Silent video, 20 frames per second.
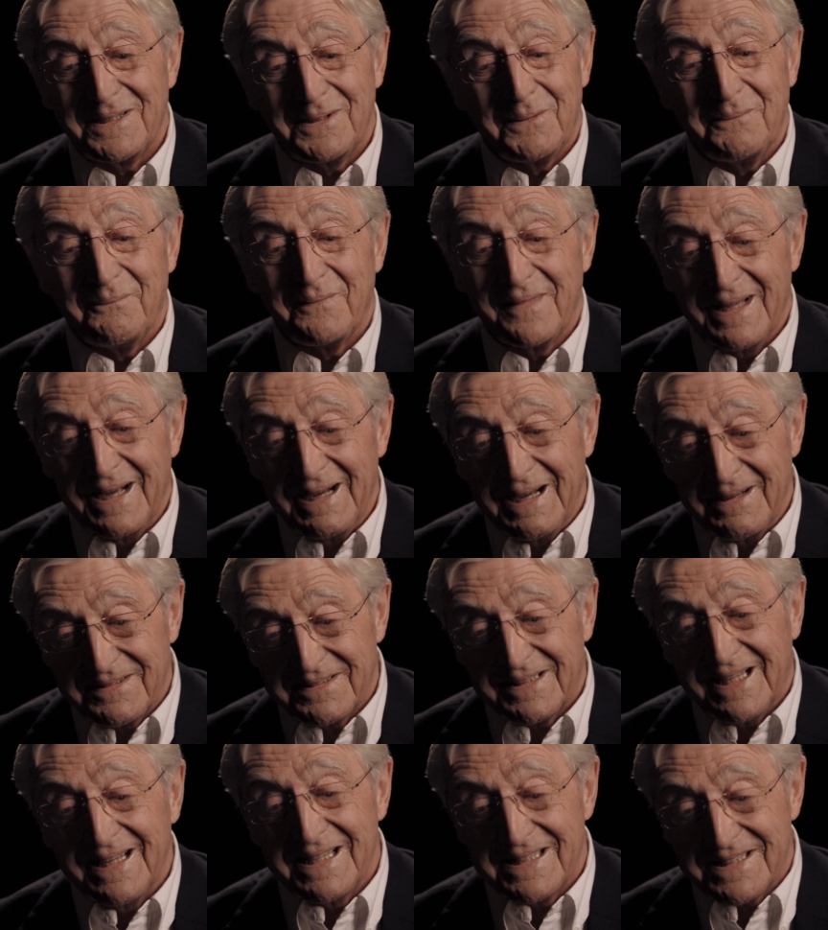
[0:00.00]
I said, look,
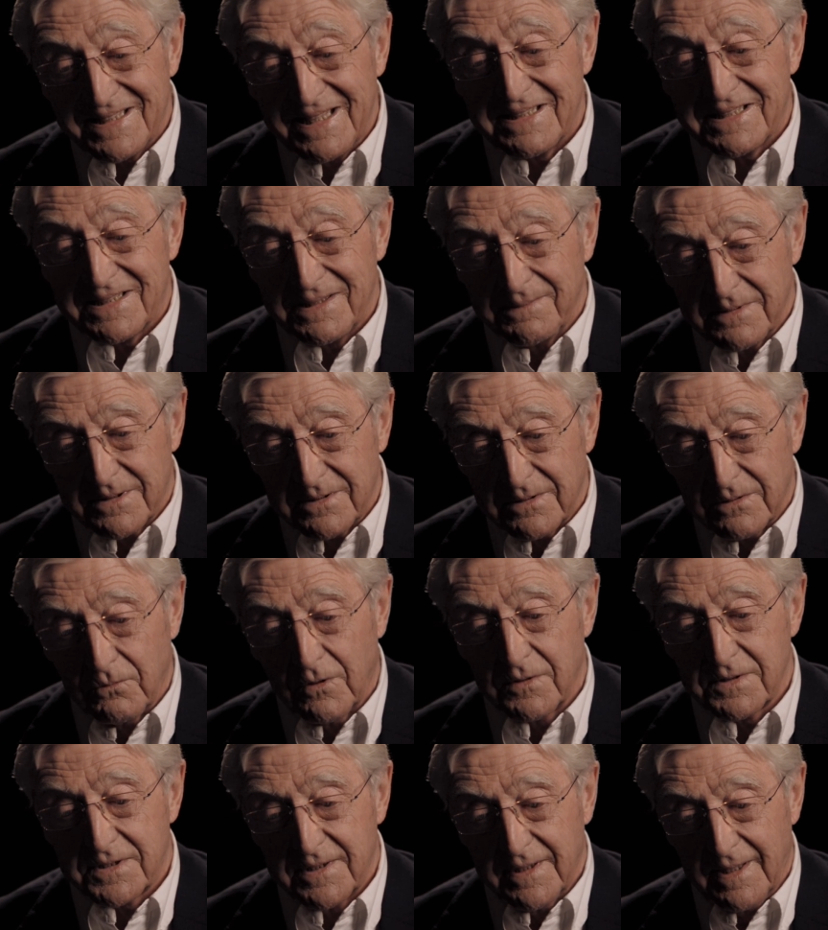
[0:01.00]
can I say something to
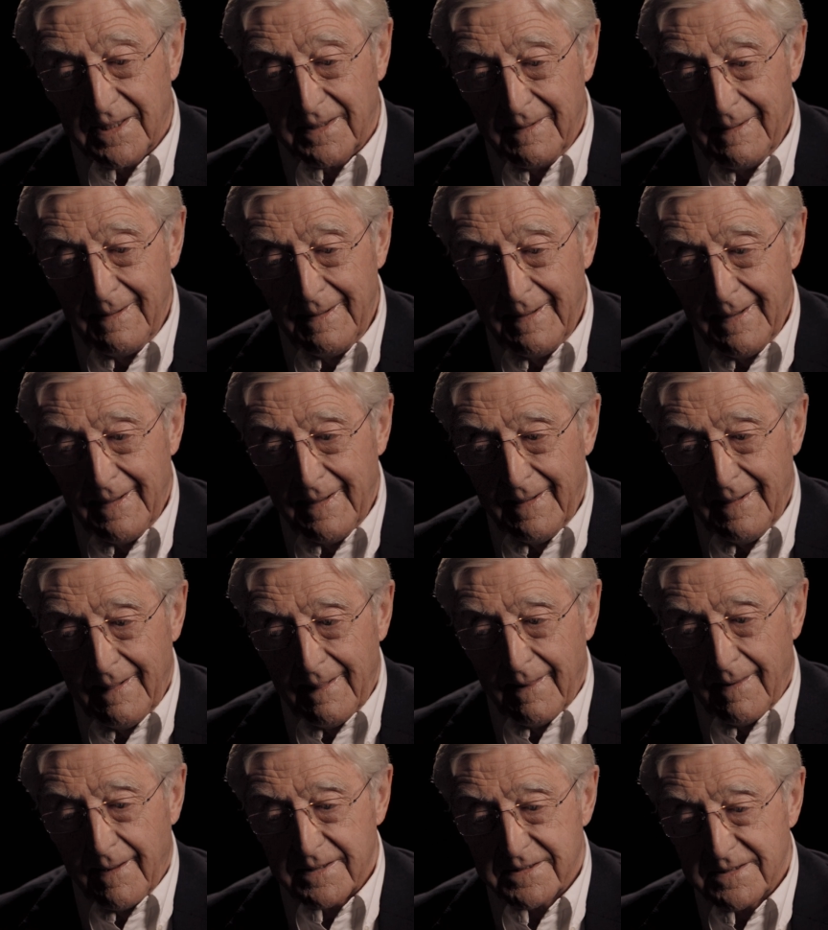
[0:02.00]
you? What's that?
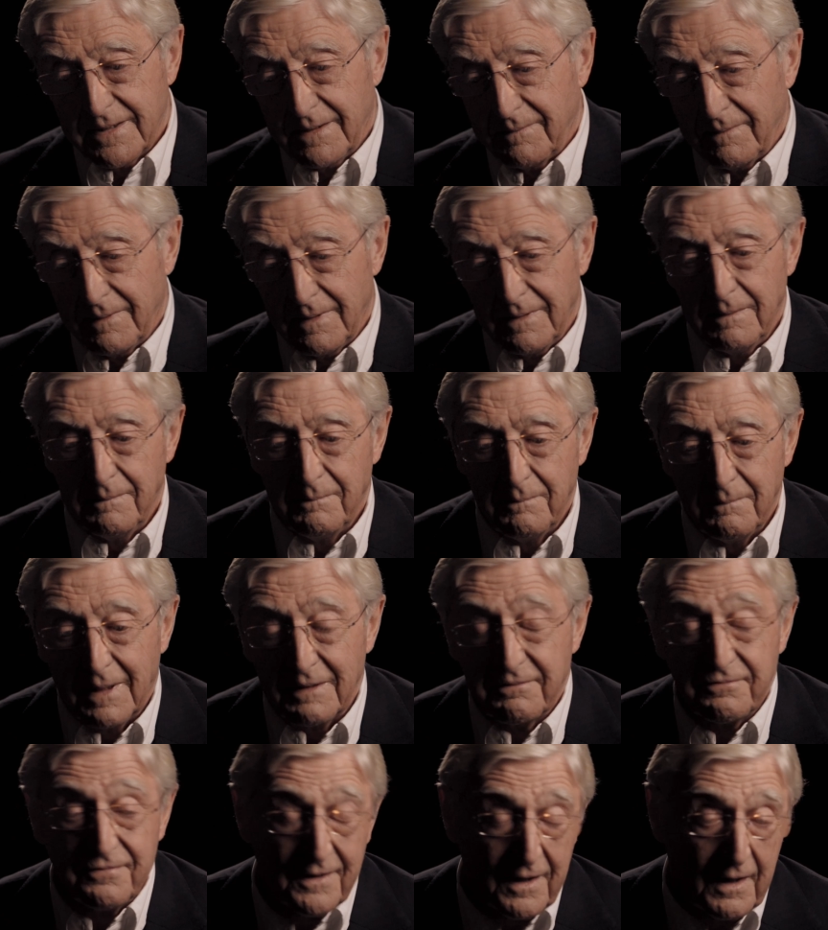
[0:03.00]
I said,
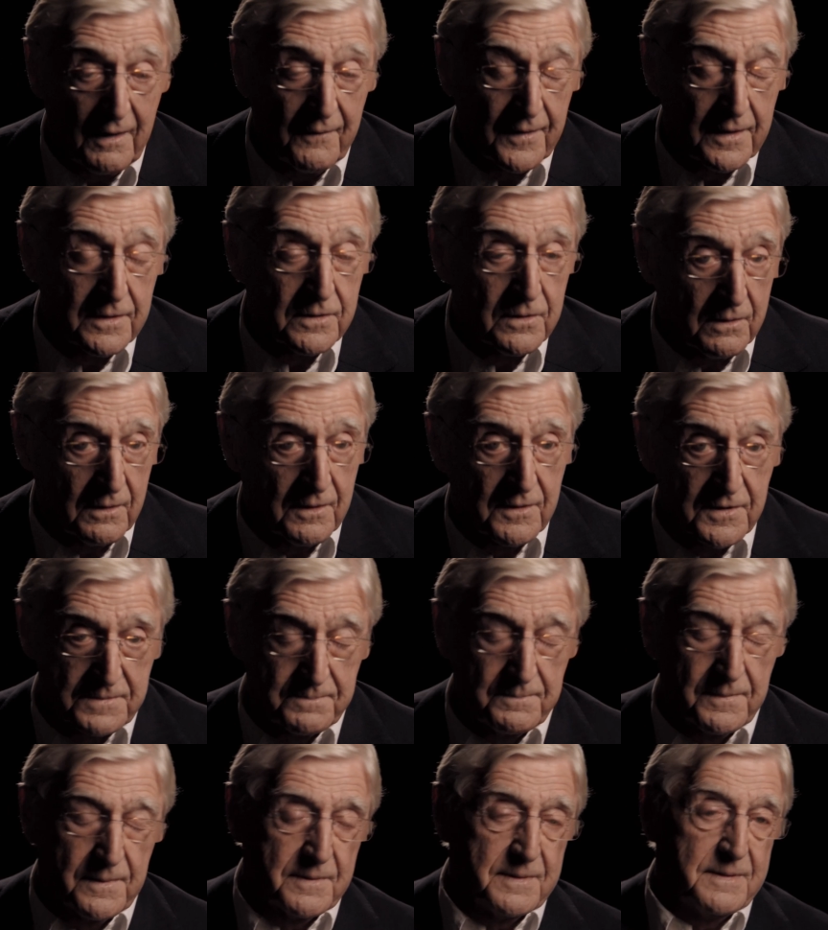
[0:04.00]
my father, your
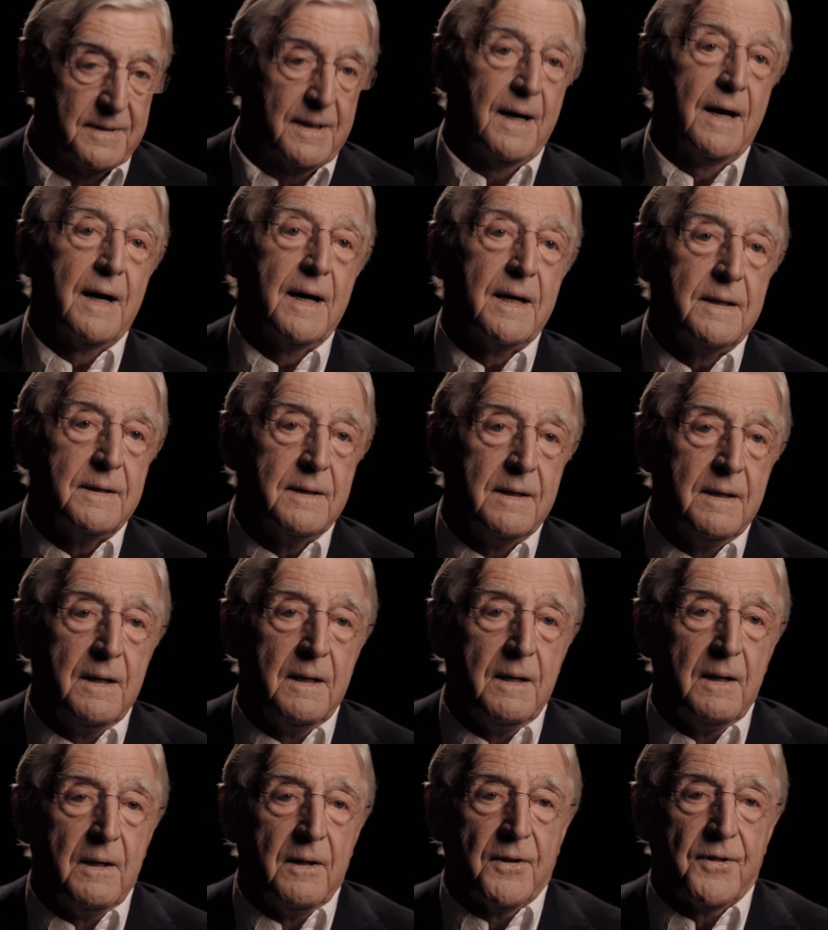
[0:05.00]
husband, died
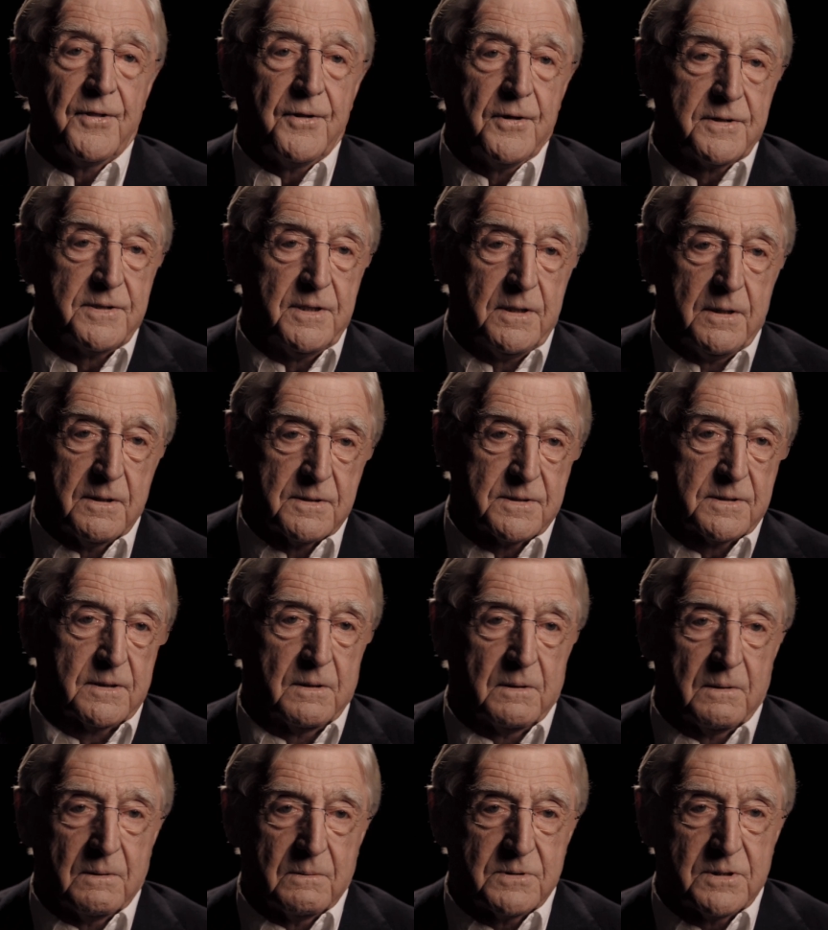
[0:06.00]
30
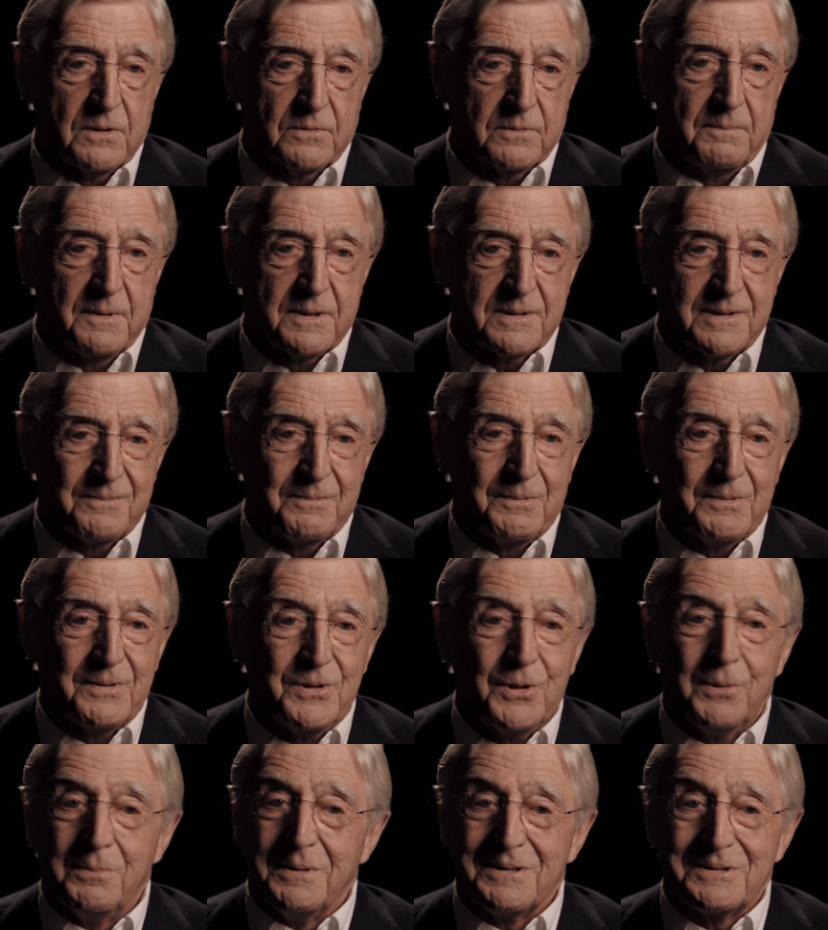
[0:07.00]
years ago. She looked at me and said,
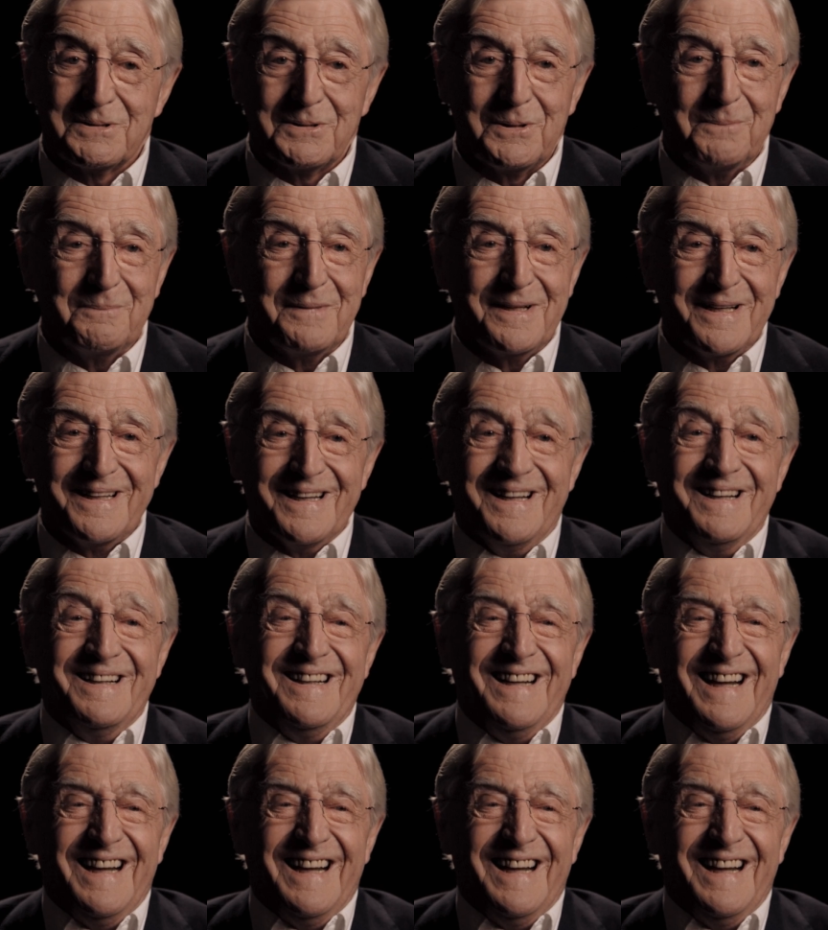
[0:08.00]
well, nobody told me.